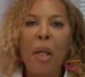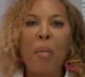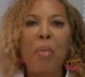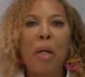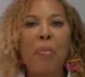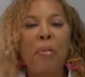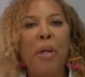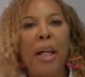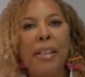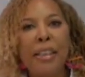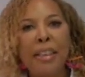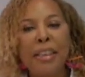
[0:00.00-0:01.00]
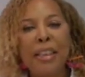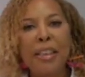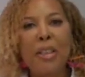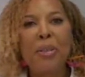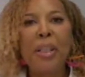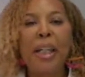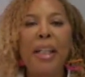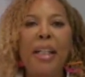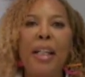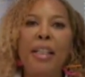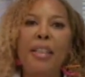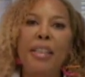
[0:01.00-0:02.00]
My practice is located
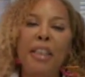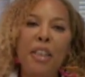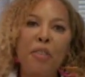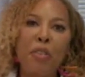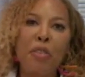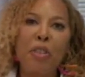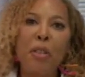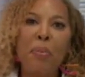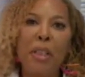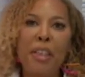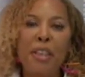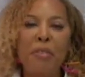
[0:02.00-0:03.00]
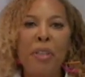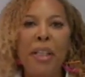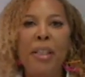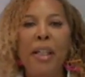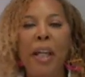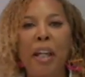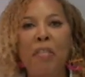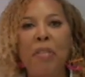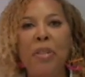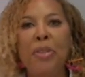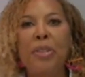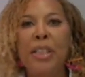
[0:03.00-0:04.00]
at 650 Pennsylvania
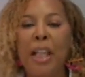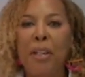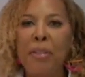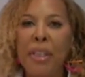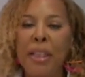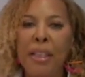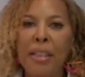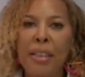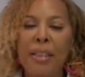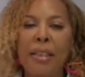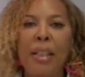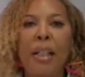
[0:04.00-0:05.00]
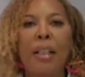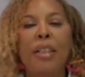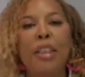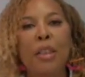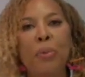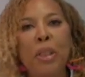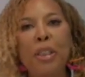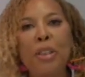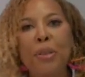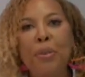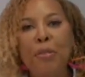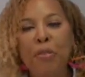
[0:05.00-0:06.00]
Avenue Southeast, Suite
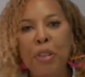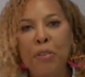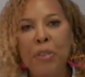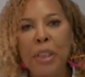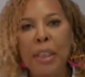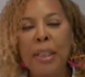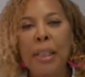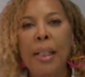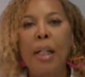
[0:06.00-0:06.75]
250.